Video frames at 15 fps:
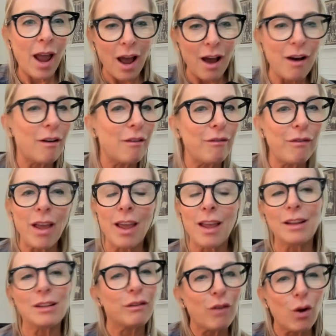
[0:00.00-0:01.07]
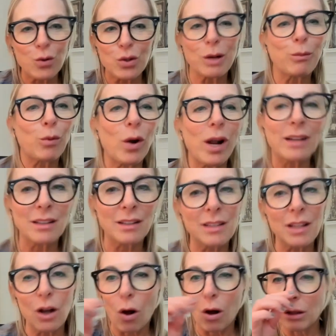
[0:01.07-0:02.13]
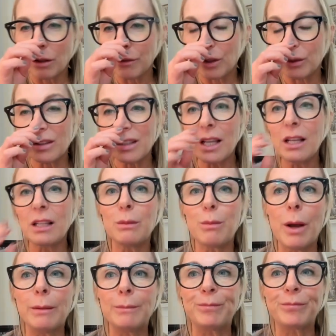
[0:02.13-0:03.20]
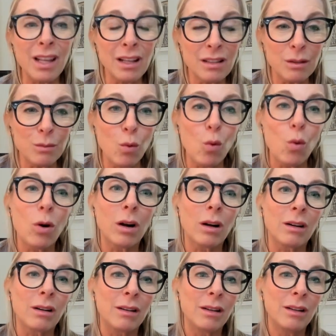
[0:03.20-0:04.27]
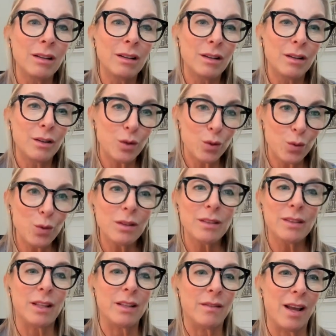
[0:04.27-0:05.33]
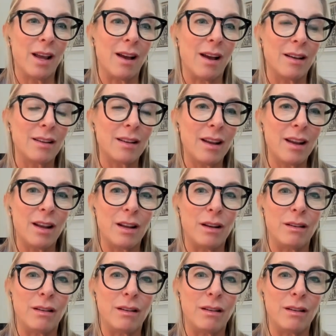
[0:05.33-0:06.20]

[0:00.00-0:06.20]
have a devotion practice and all of those things, but it's more tools than that. And